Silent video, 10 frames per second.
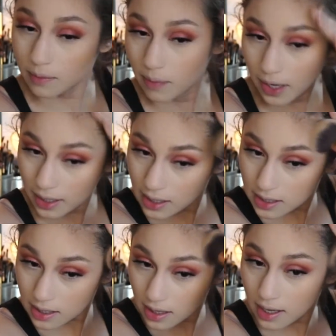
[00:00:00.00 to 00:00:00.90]
back
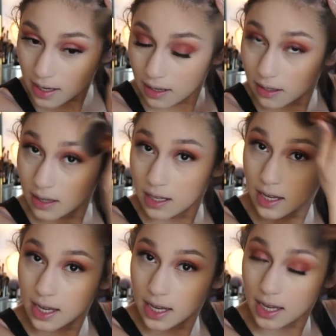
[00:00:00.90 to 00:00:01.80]
into the
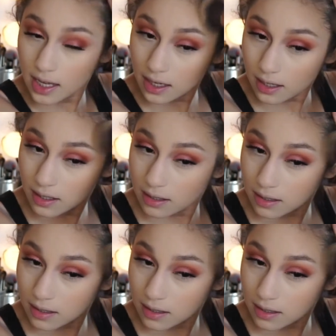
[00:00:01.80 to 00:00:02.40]
hairline.